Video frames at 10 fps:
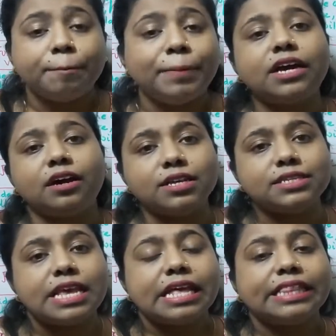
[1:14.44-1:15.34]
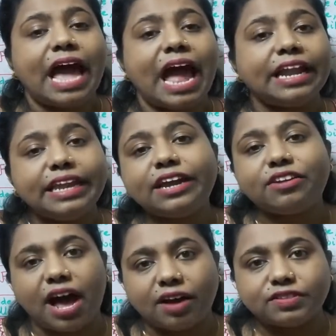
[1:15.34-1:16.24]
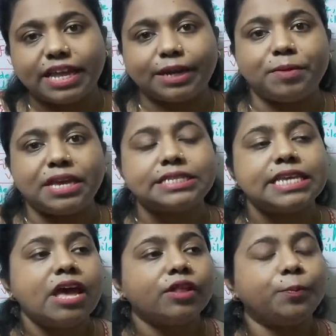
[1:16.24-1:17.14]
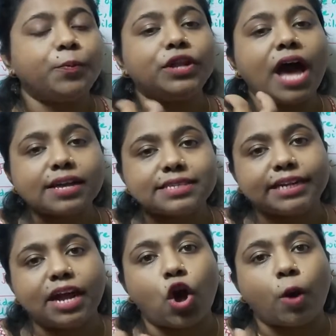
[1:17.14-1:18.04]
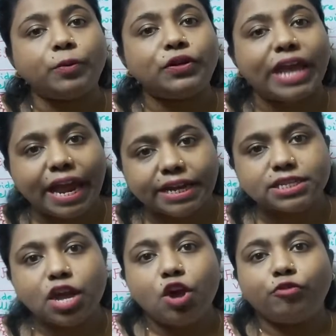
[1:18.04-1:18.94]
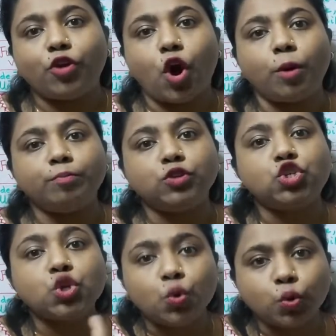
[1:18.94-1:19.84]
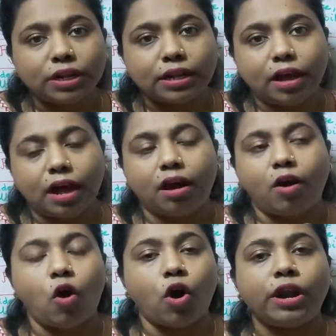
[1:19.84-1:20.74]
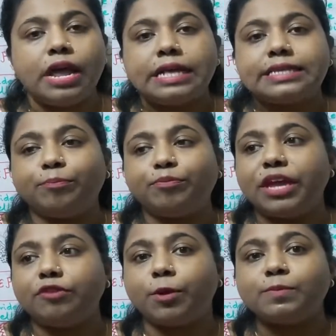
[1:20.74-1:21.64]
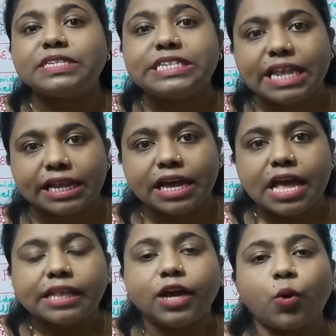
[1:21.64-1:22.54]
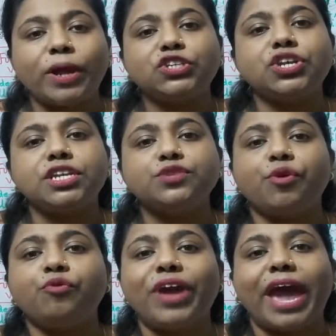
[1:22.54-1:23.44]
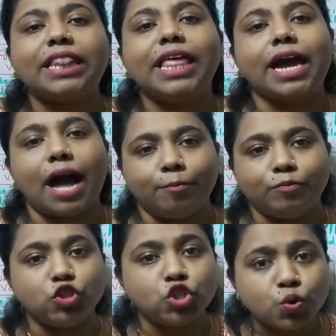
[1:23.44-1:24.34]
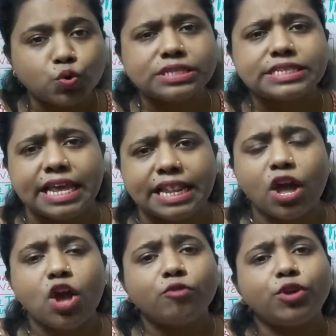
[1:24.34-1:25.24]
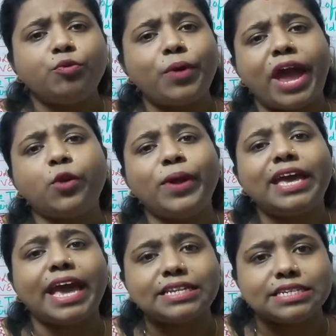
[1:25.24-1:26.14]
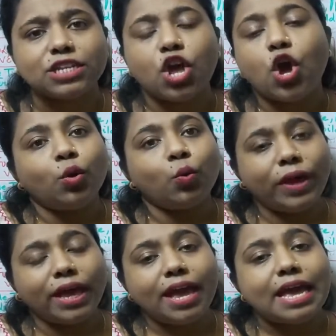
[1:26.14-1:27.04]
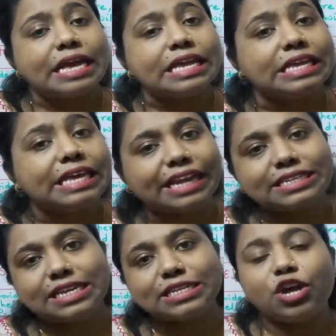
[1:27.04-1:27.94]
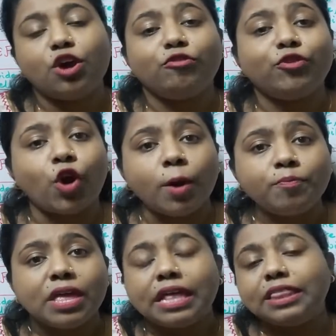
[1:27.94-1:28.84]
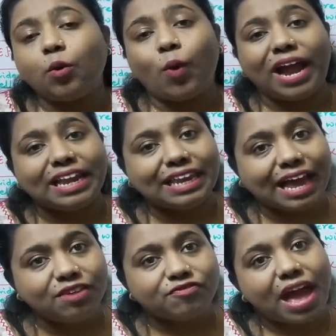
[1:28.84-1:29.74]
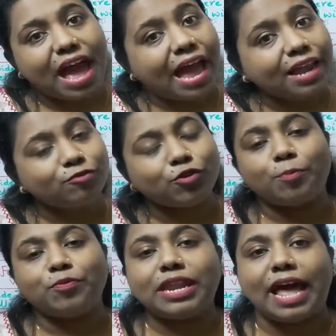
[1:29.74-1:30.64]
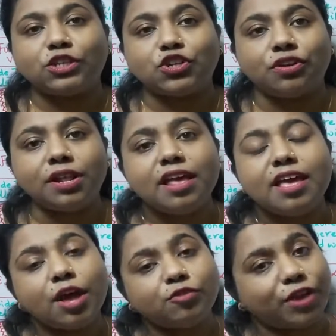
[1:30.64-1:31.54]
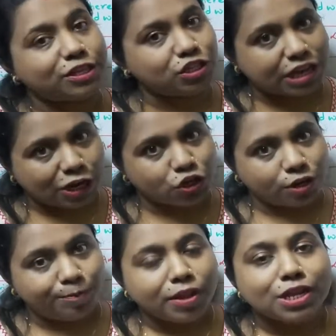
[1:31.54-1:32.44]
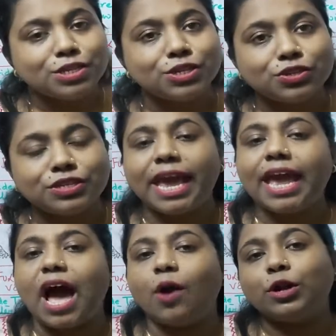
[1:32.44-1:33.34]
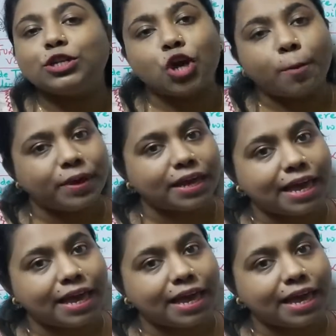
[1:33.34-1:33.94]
Because the handicrafts, that means the products that are obtained from jute or something from silk, the question is from where they come. Jute, silk, from where we get it? We get it from the wildlife and from the natural vegetation. So today our topic